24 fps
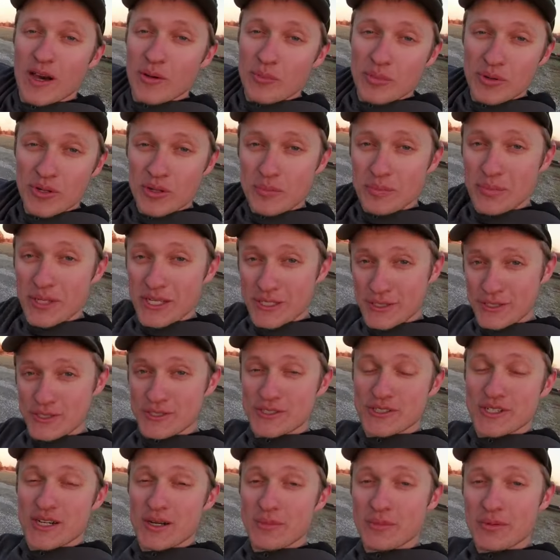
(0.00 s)
I'll put a
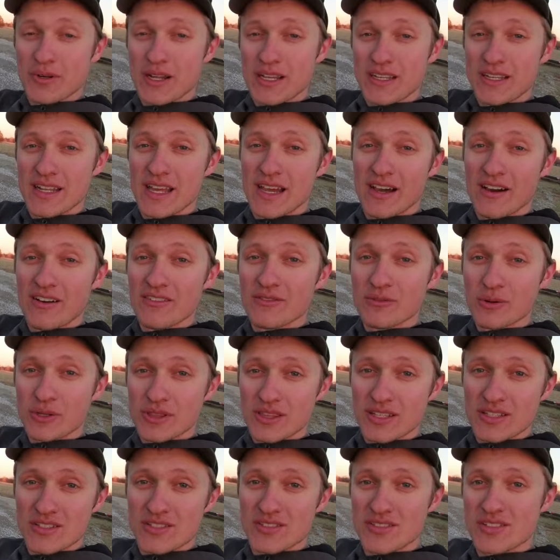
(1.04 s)
picture up right now of
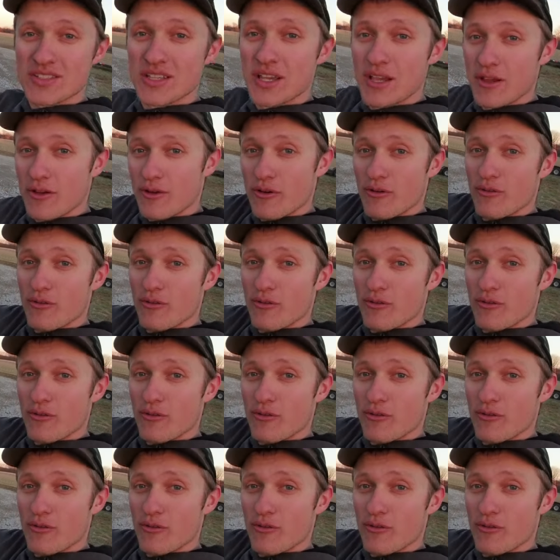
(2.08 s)
what this